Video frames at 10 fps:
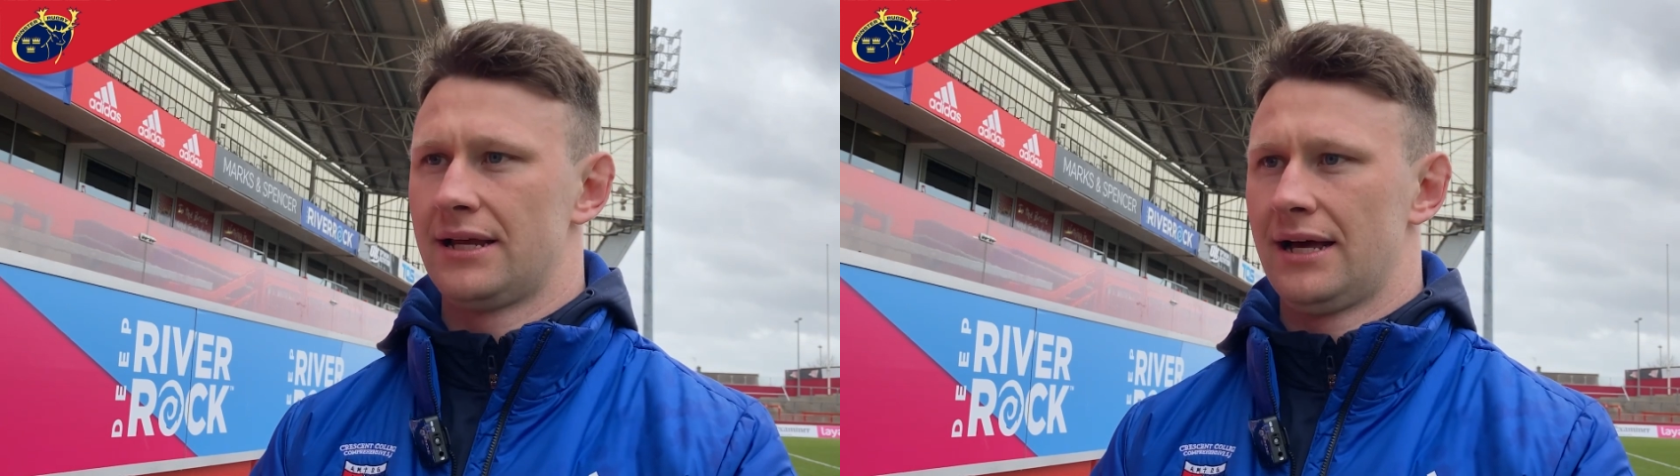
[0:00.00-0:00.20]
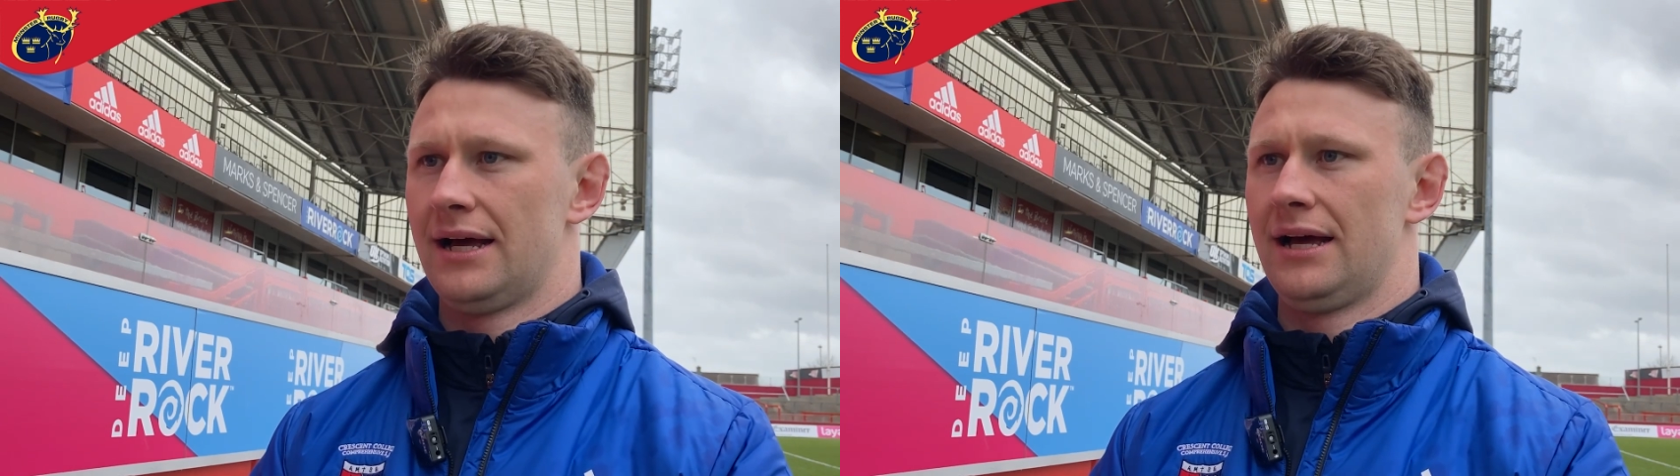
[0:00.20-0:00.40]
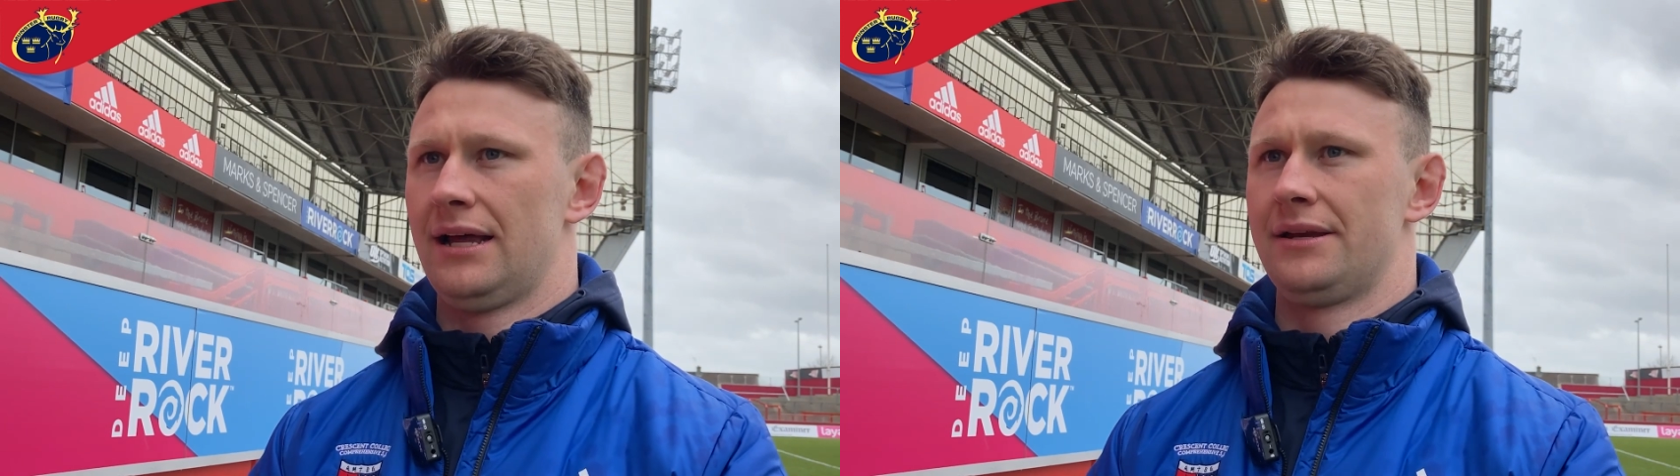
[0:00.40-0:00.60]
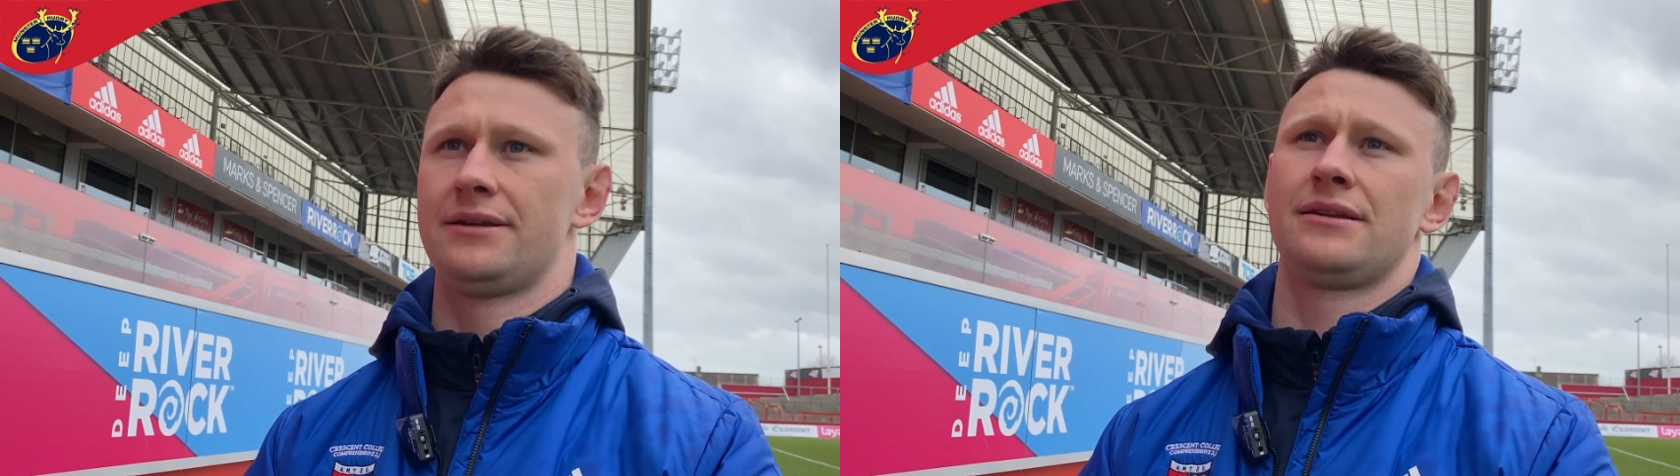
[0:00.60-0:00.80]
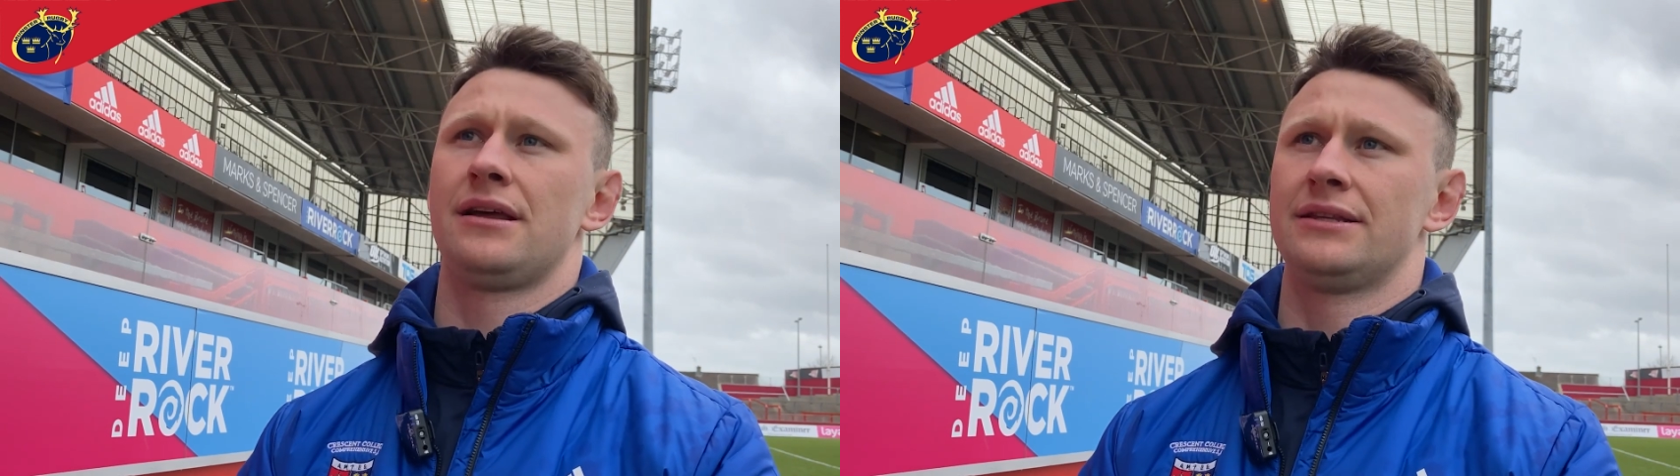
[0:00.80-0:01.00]
And
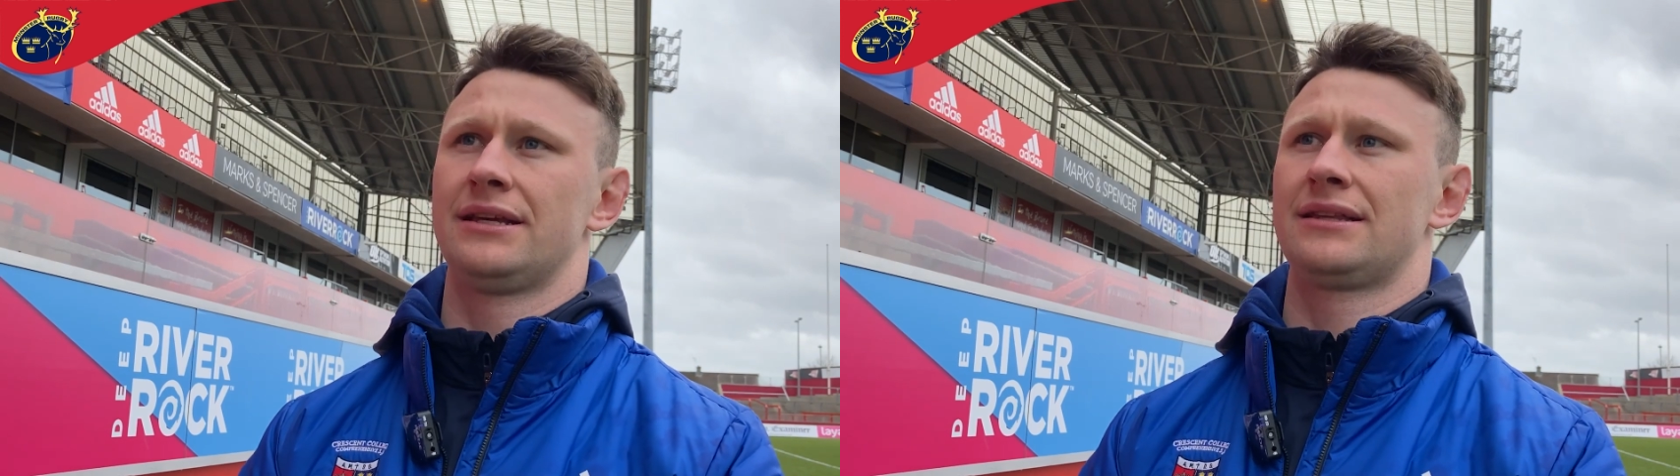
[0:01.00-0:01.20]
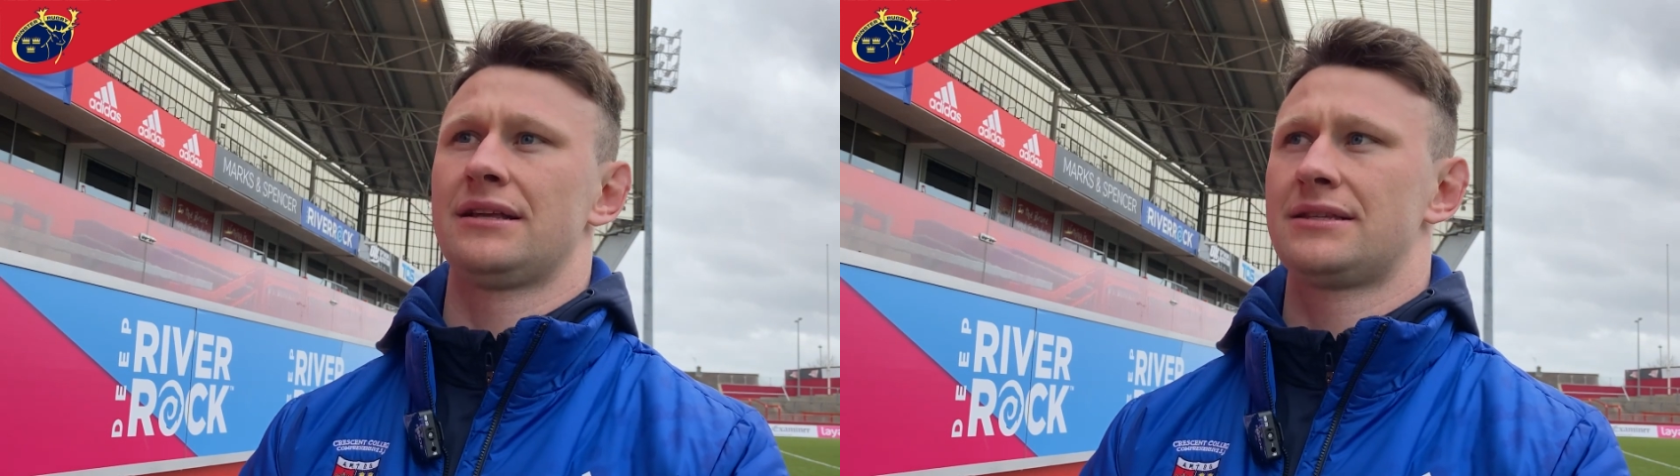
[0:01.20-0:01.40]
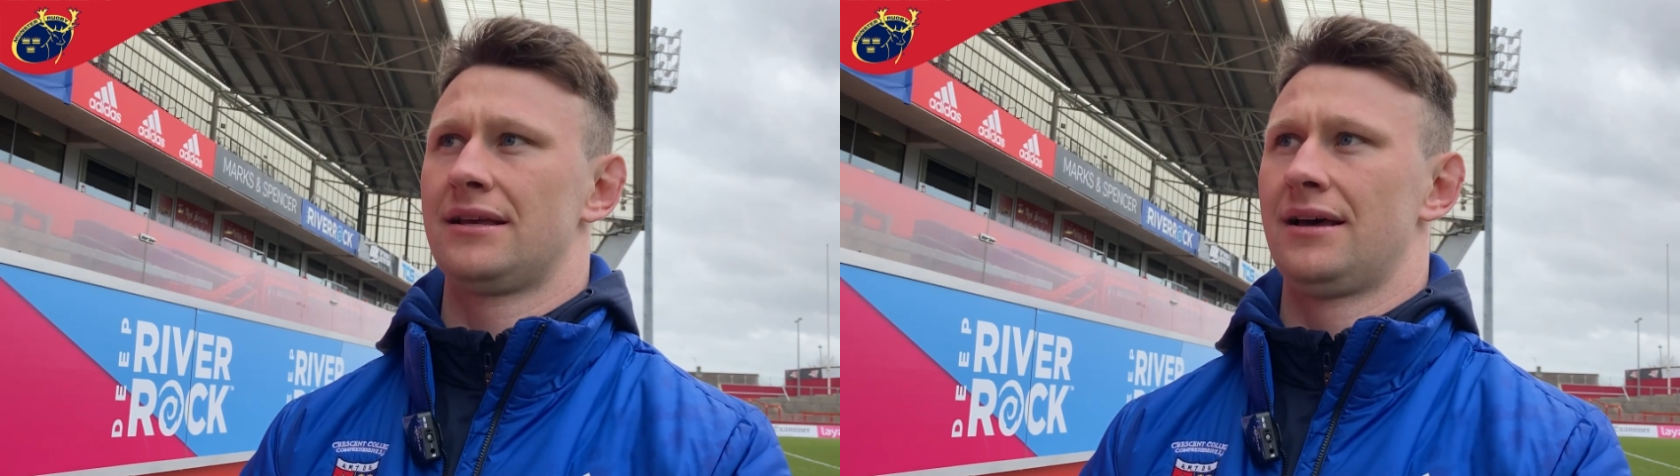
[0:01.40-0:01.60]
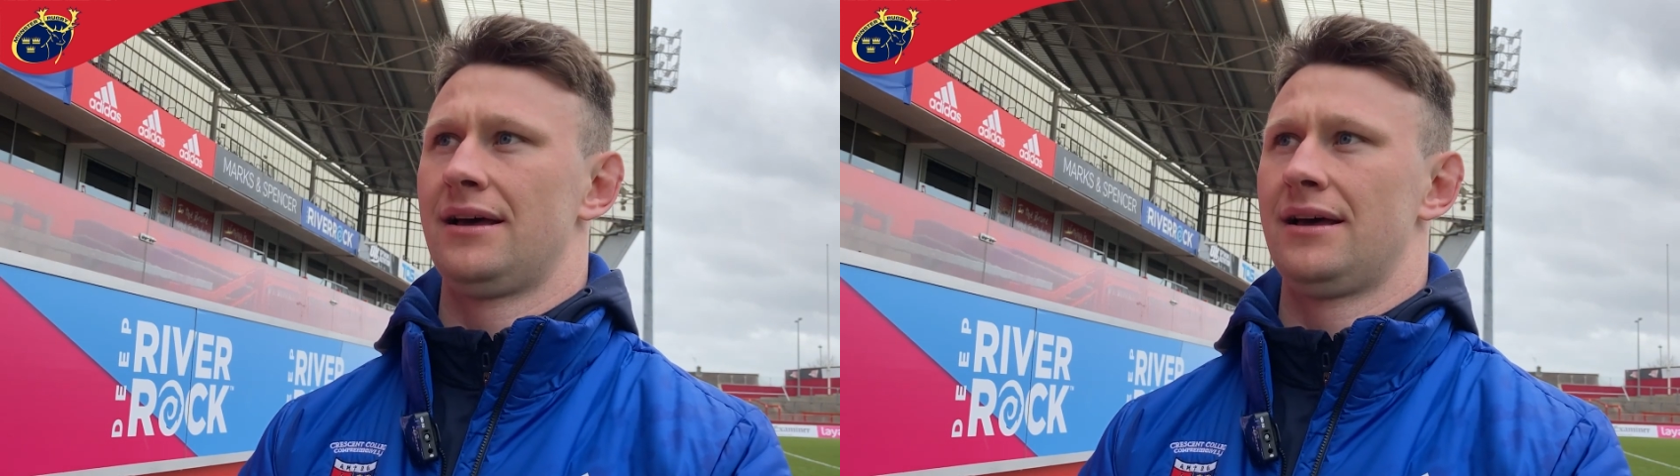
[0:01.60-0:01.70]
I think that's